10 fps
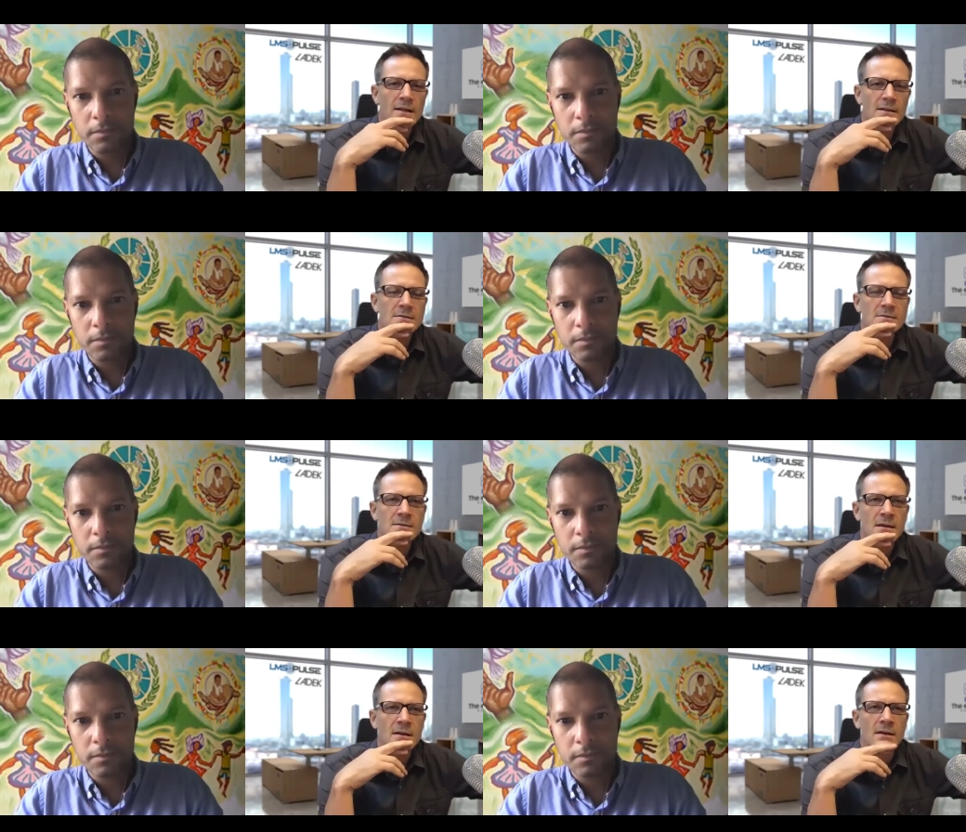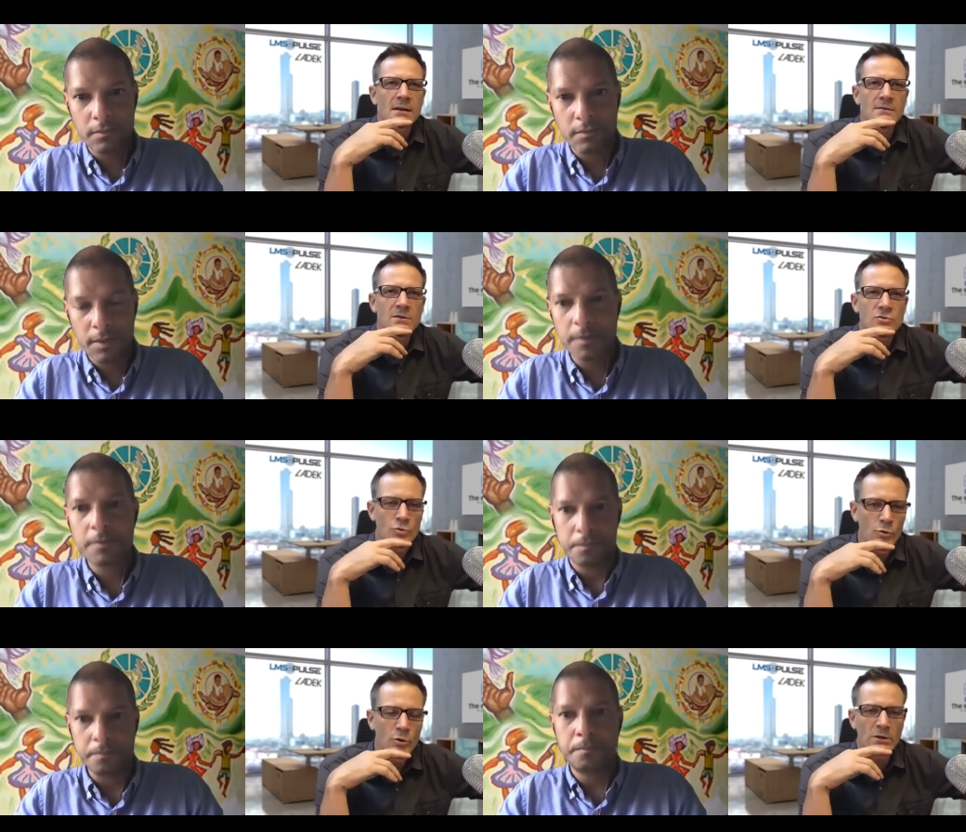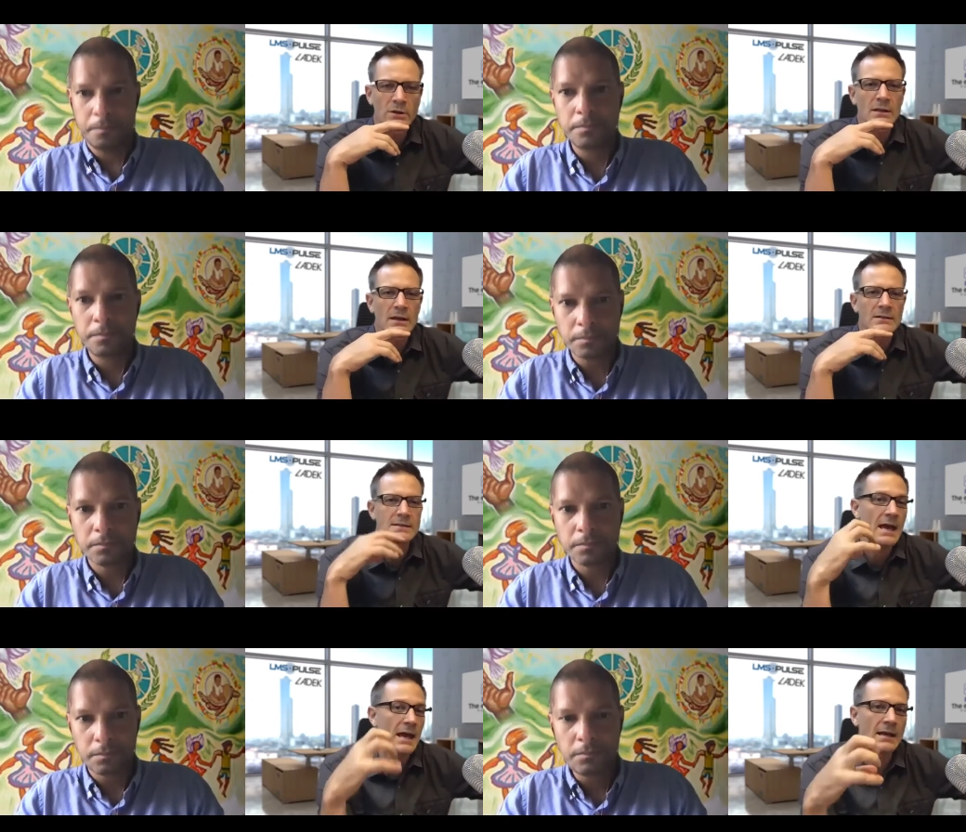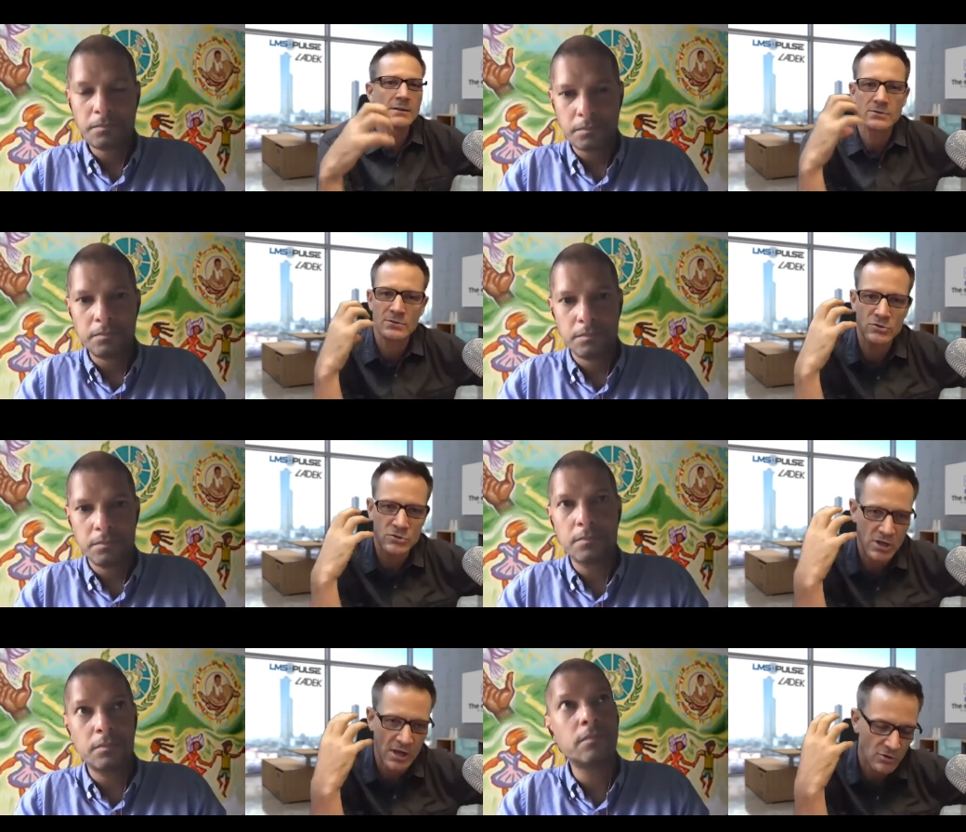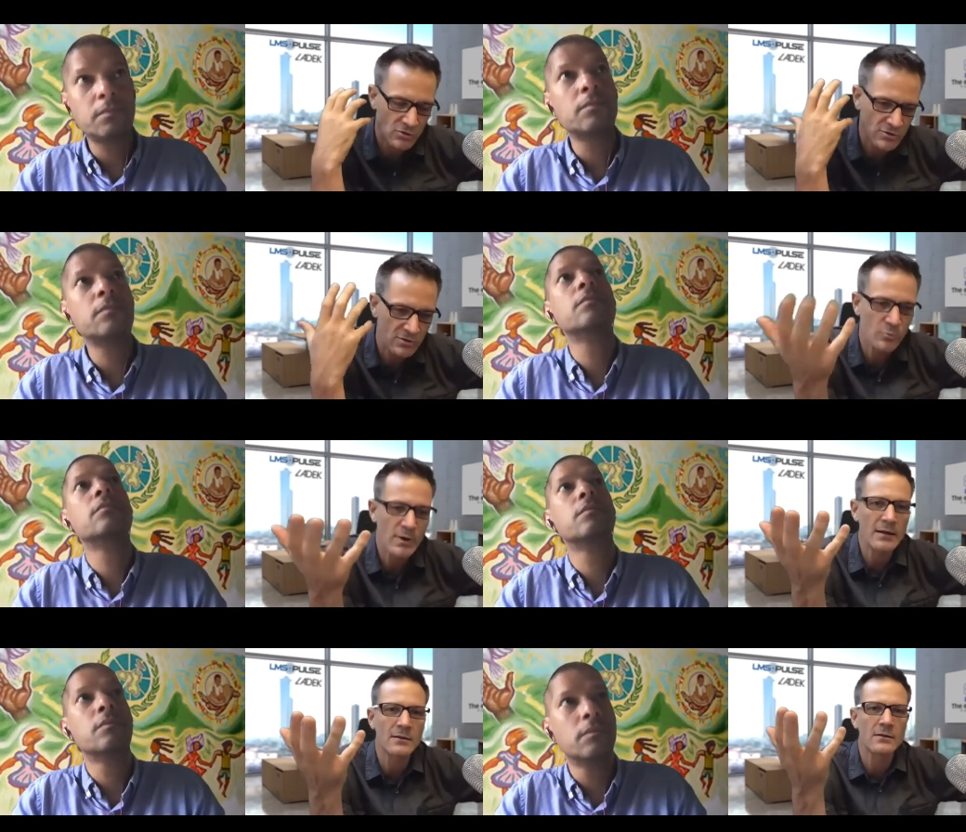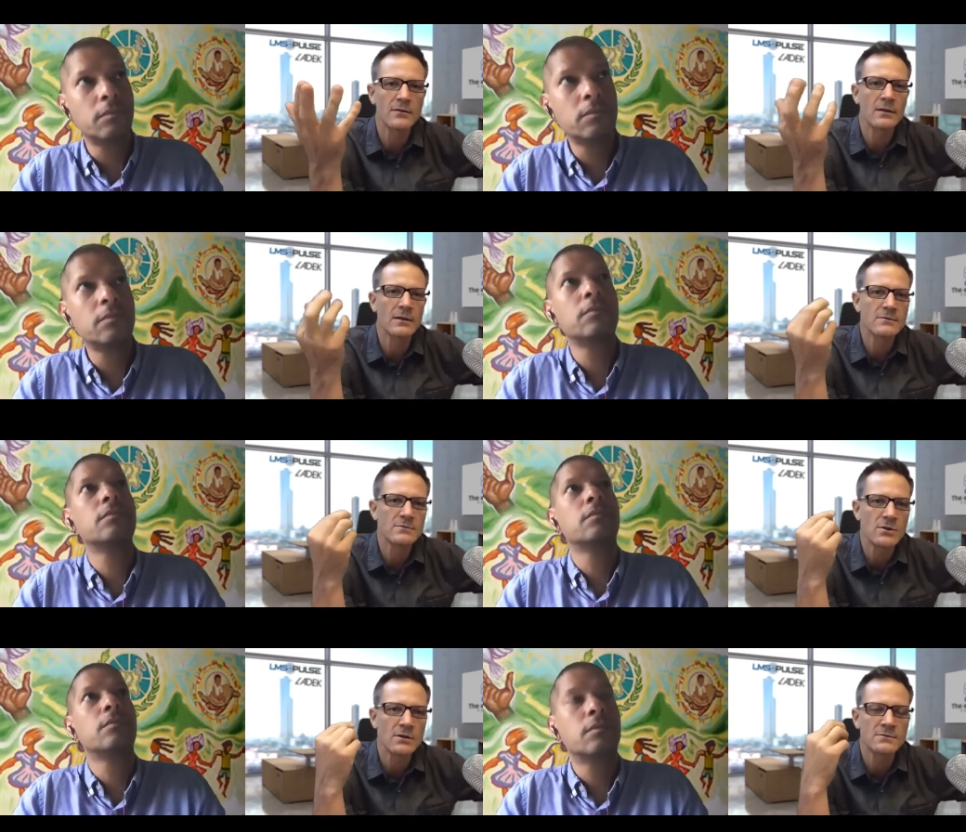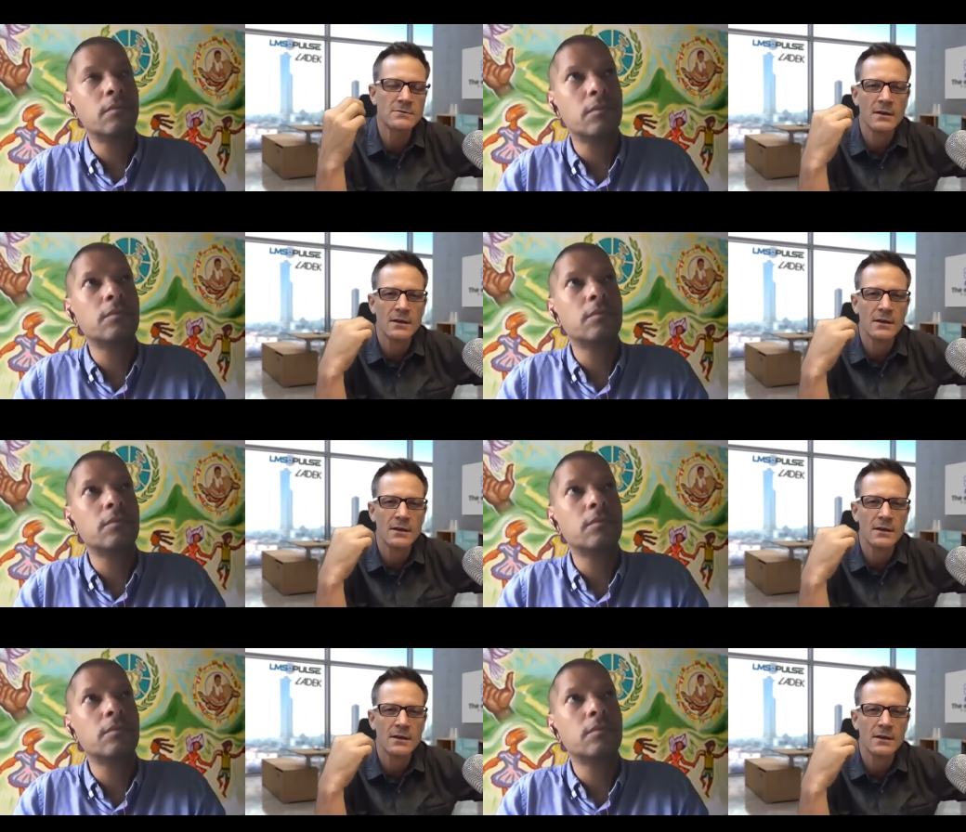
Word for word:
Speaker 1: Is is it truly like tech has changed so radically that it's just